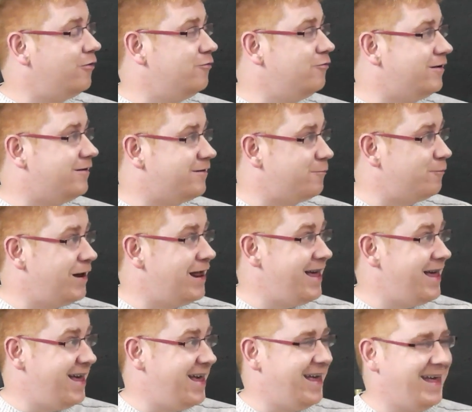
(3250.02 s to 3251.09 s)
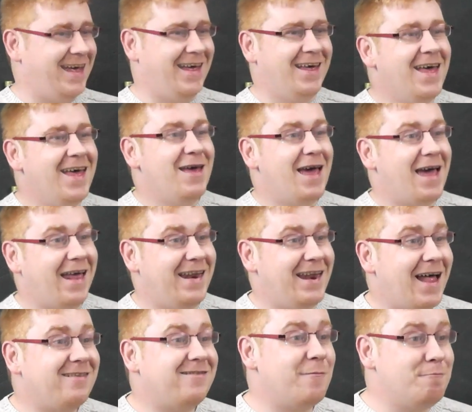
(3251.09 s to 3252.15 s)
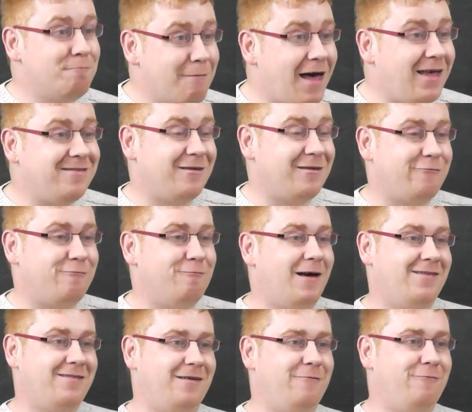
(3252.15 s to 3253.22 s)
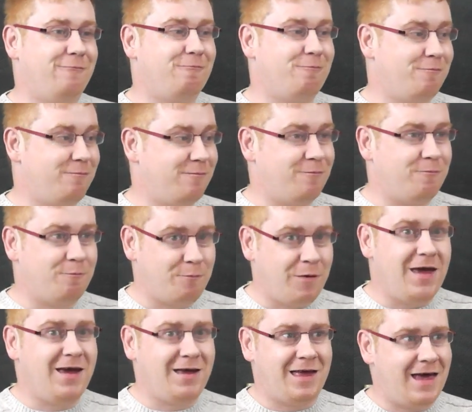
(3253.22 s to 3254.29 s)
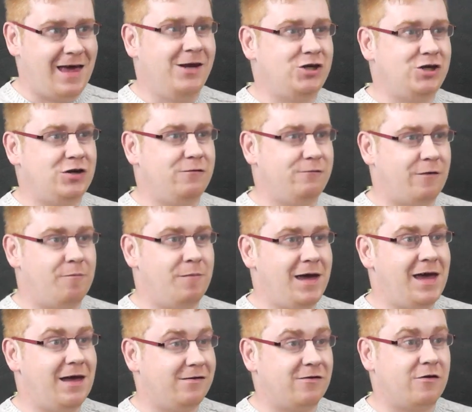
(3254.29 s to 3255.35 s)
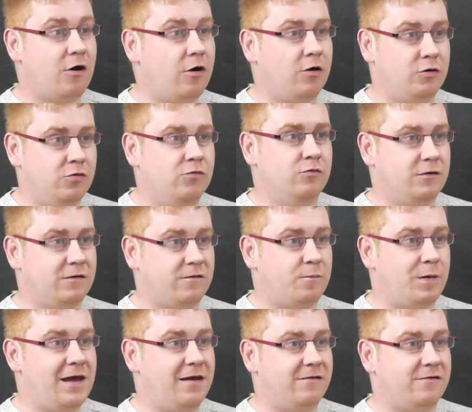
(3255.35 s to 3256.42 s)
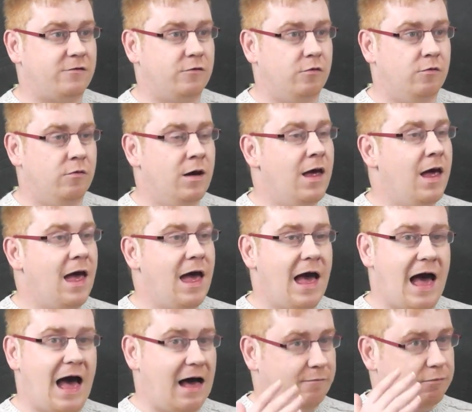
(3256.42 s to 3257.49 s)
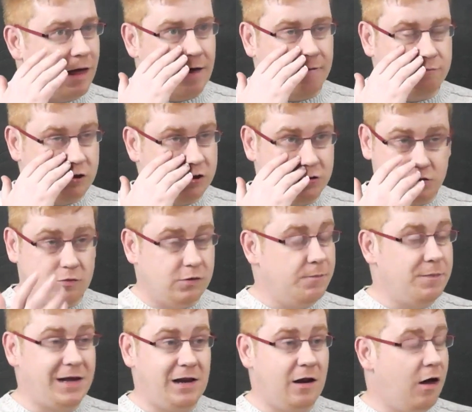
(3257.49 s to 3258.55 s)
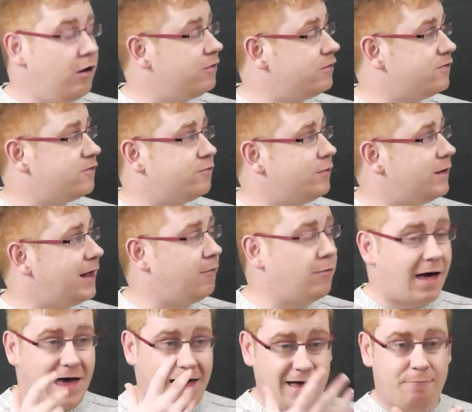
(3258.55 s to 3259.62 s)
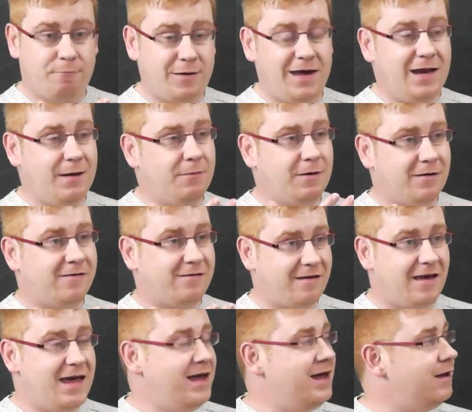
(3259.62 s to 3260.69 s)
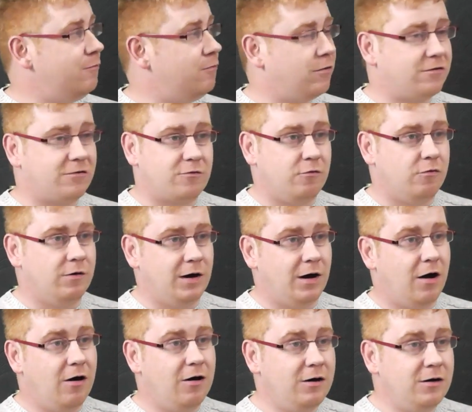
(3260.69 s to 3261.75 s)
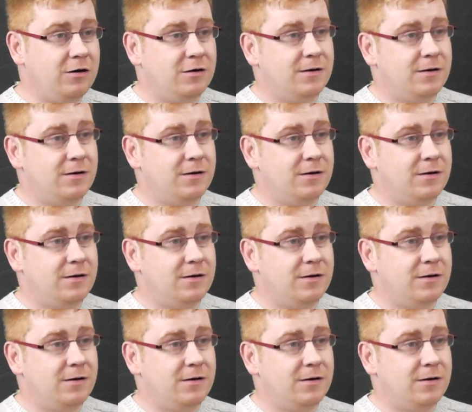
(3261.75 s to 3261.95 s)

display. and that's a massive, massive, big issue for me. It's got no display. So I'm, I'm just going to be lost without being able to see what's going on. Well, it